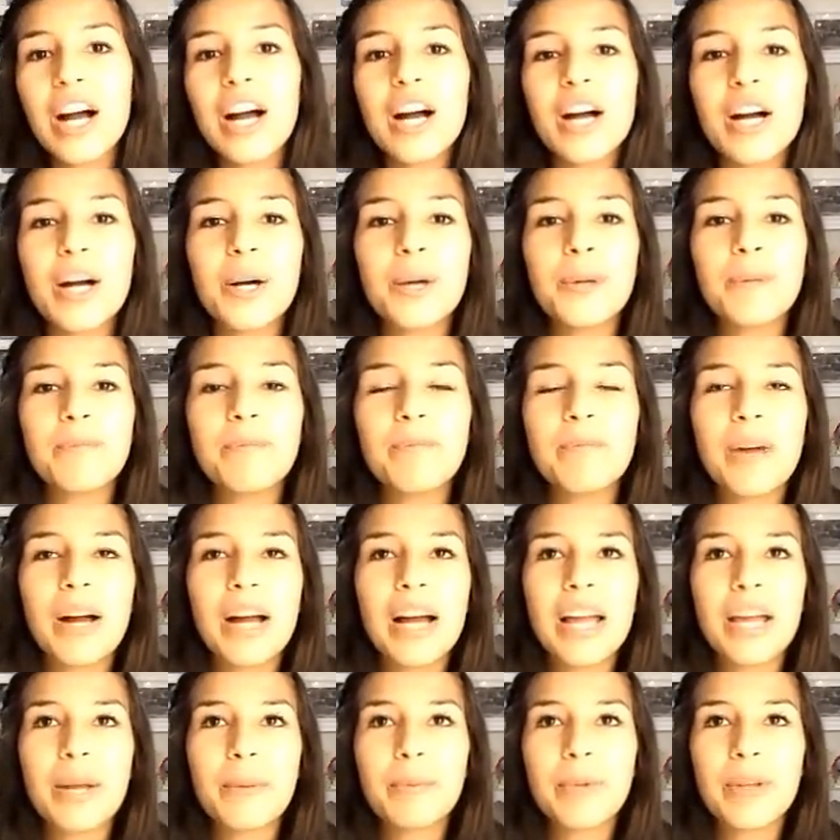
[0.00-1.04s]
Um,
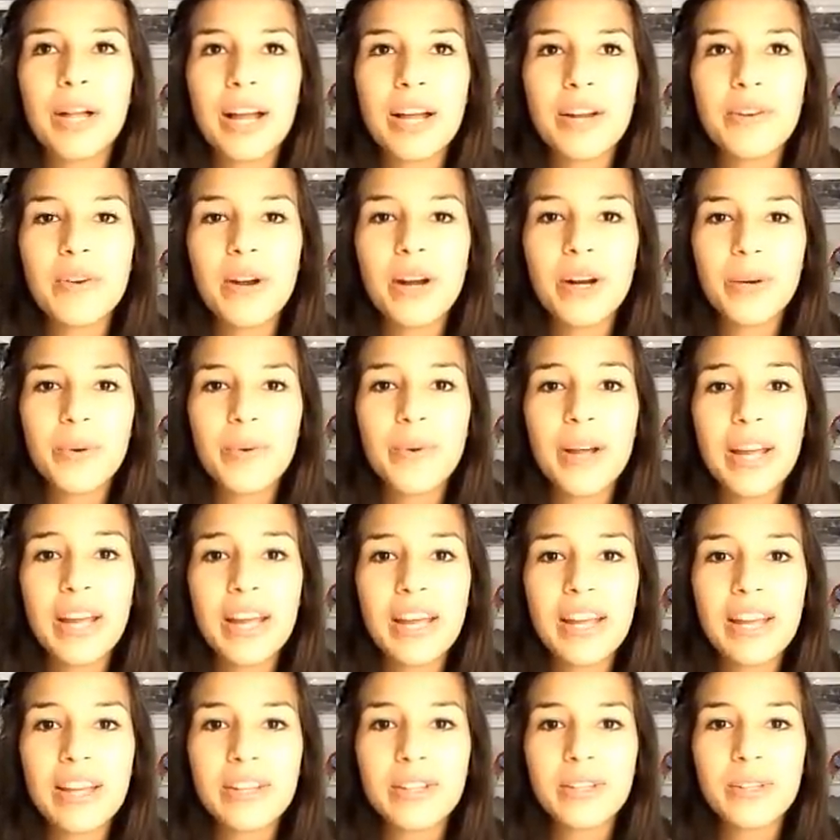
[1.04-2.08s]
I applied right
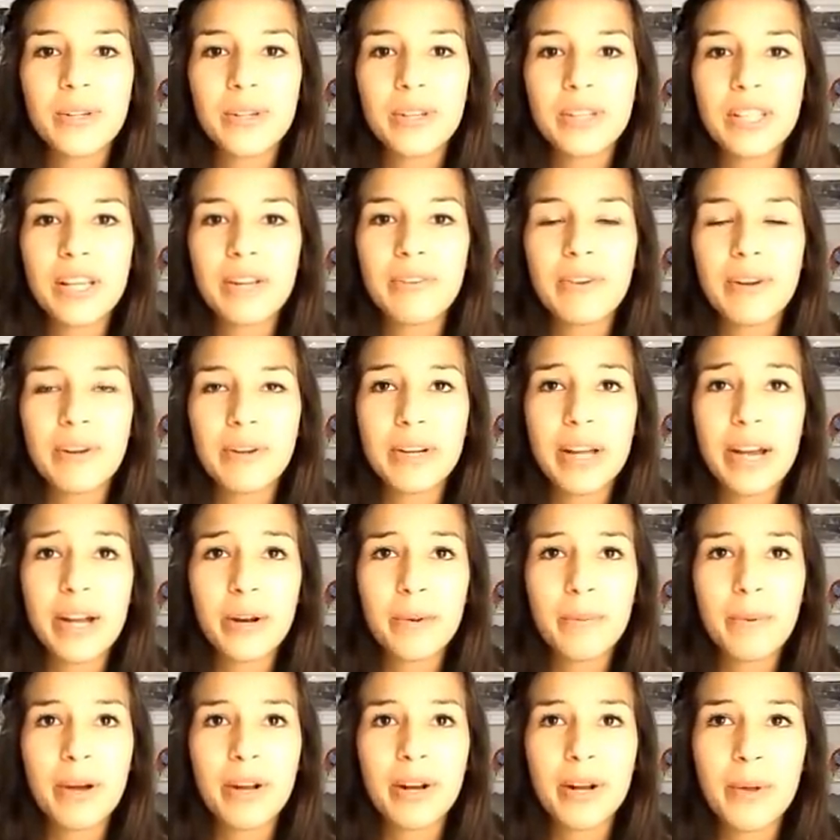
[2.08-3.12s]
away as soon as I found
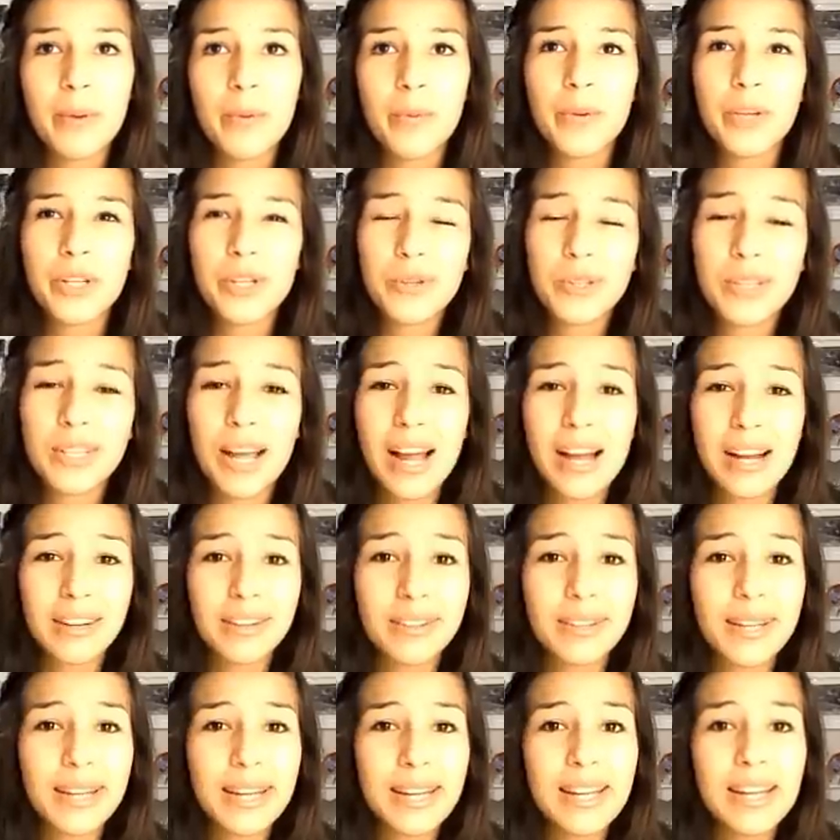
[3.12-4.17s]
out about it, which was kind
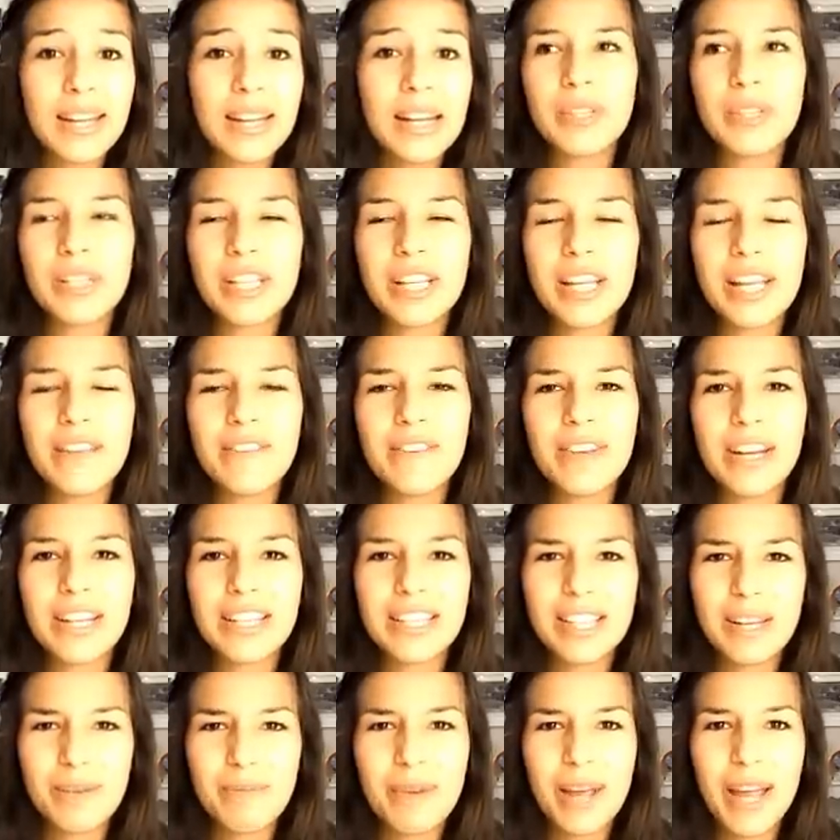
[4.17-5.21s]
of late to even
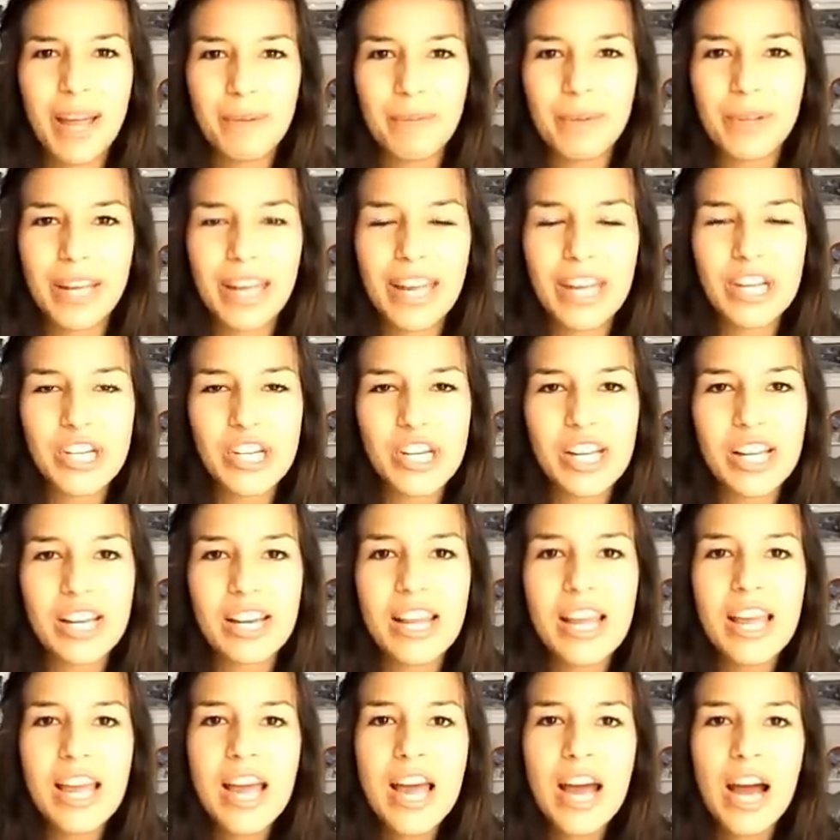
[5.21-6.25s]
accept my
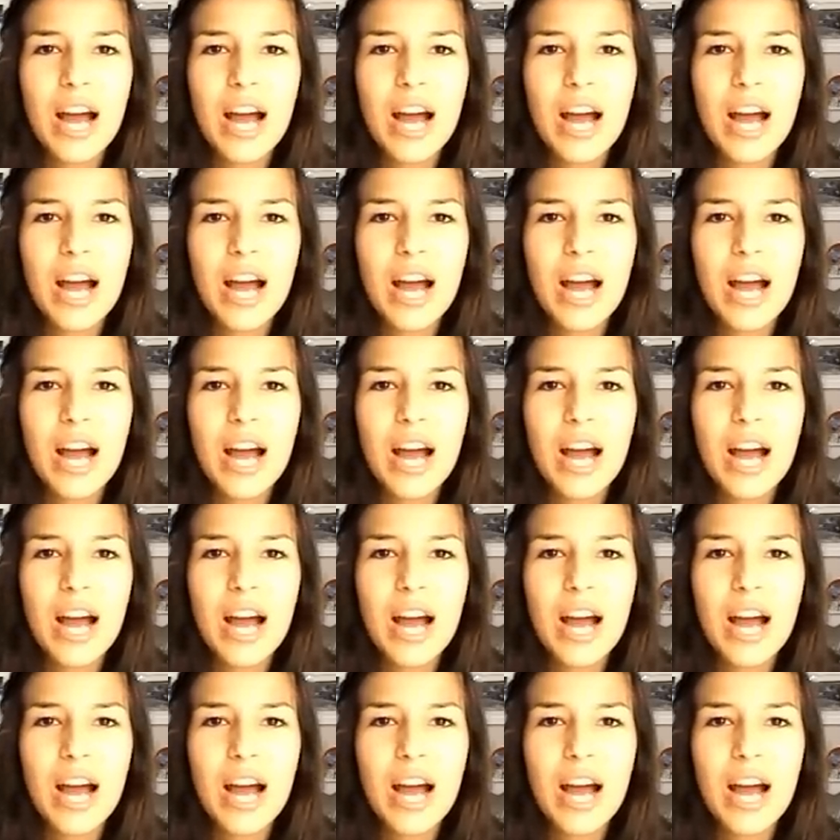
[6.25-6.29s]
application.